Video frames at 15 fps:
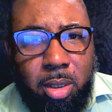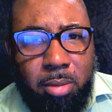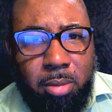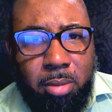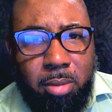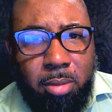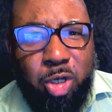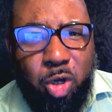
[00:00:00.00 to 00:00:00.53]

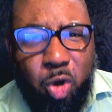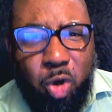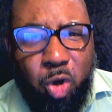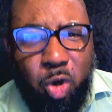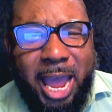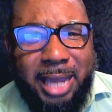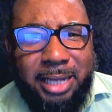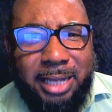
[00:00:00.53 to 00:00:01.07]
Bunch of
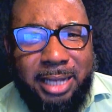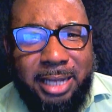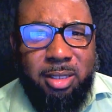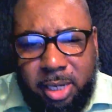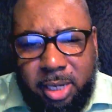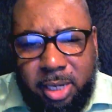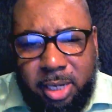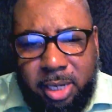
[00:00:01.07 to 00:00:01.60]
quacks.
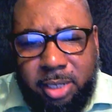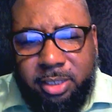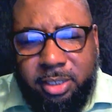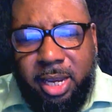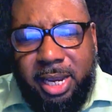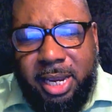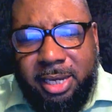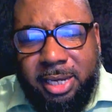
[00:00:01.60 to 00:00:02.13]

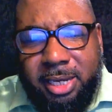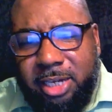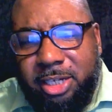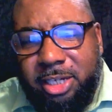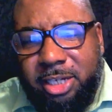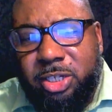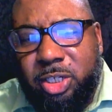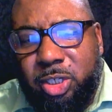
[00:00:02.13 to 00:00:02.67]
DNC
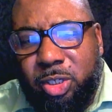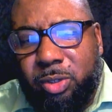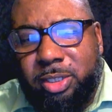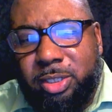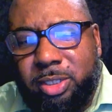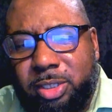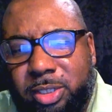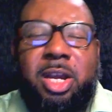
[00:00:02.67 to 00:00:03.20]
intelligence source.
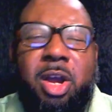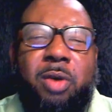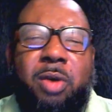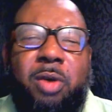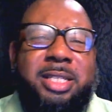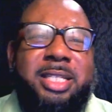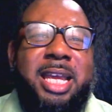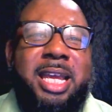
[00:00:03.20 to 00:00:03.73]
Here you go with
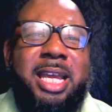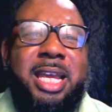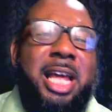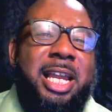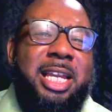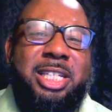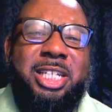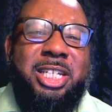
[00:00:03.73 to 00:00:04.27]
this
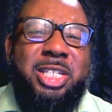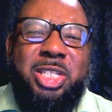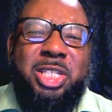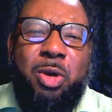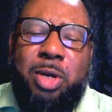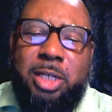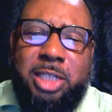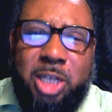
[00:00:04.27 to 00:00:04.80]
intelligence
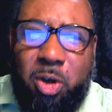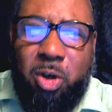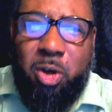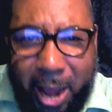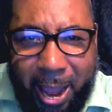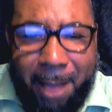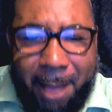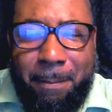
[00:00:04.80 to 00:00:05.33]
source
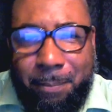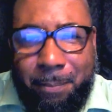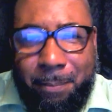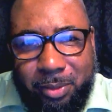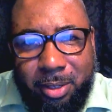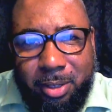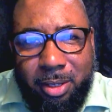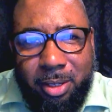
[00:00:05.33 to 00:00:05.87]
crap.
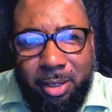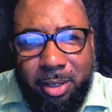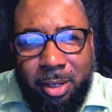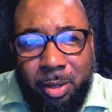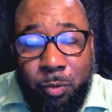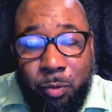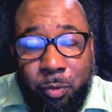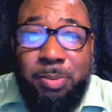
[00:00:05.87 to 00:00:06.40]

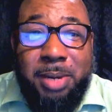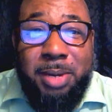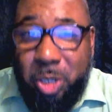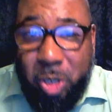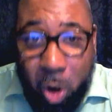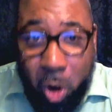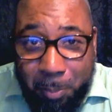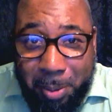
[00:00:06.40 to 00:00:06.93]
Which means
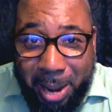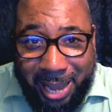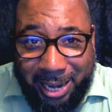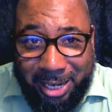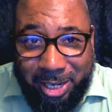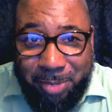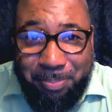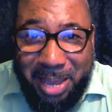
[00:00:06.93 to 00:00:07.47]
nobody.
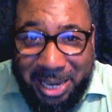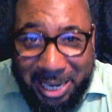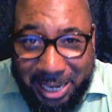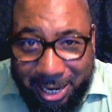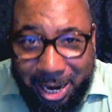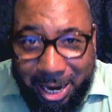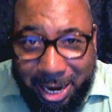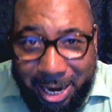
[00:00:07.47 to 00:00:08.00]
You're making
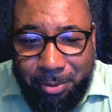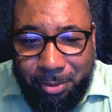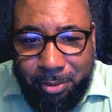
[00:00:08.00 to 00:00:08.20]
it up.